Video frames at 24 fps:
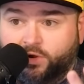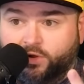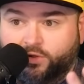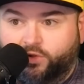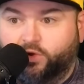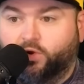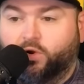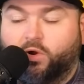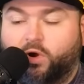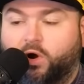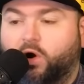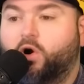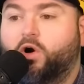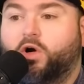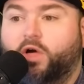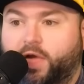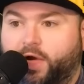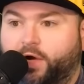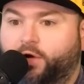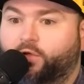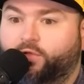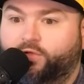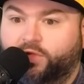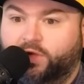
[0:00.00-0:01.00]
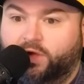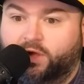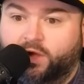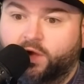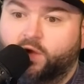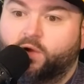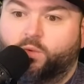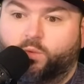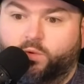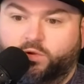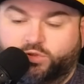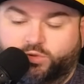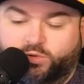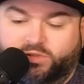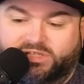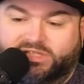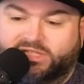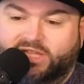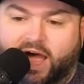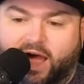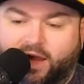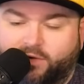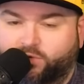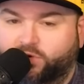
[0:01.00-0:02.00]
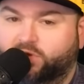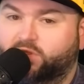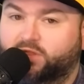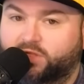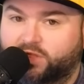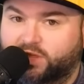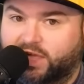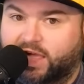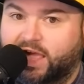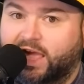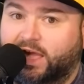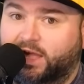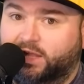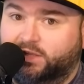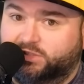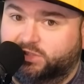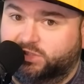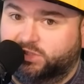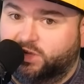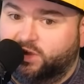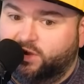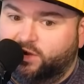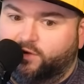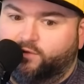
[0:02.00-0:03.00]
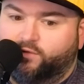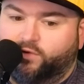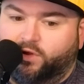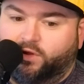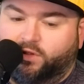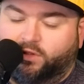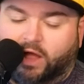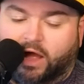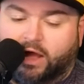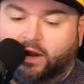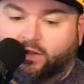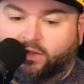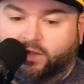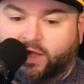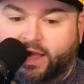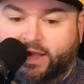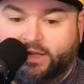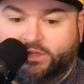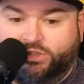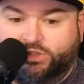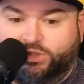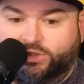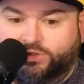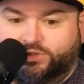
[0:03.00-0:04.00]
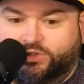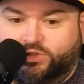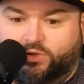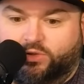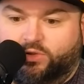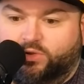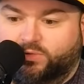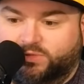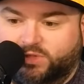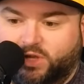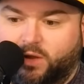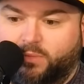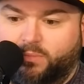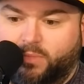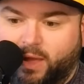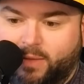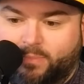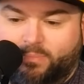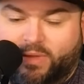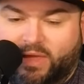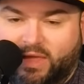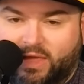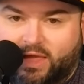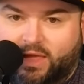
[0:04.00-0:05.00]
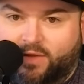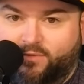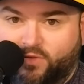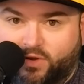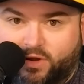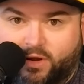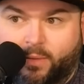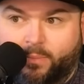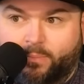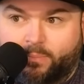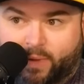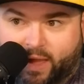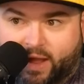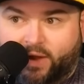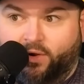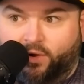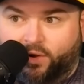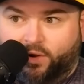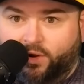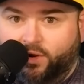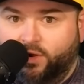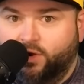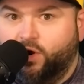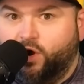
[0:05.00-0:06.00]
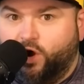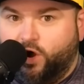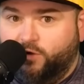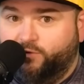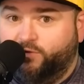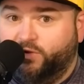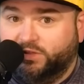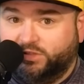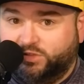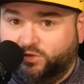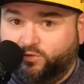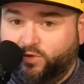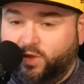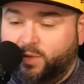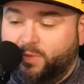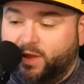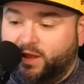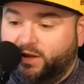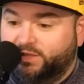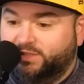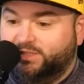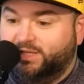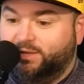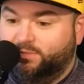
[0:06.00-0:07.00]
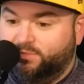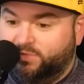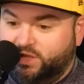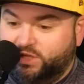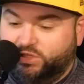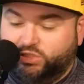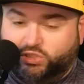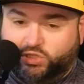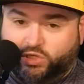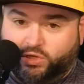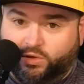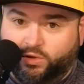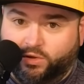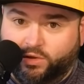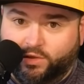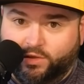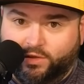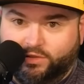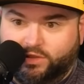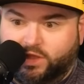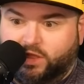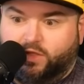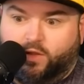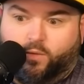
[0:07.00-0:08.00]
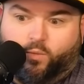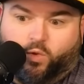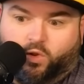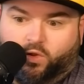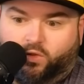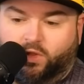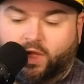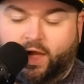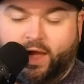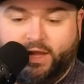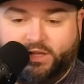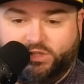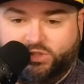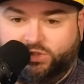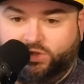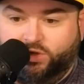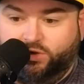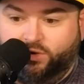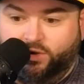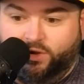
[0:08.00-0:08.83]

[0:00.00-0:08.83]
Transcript: they're all healthy, which was not really the case for a lot of last year. So Utah might be even a better offensive rebounding team this year than they were last year.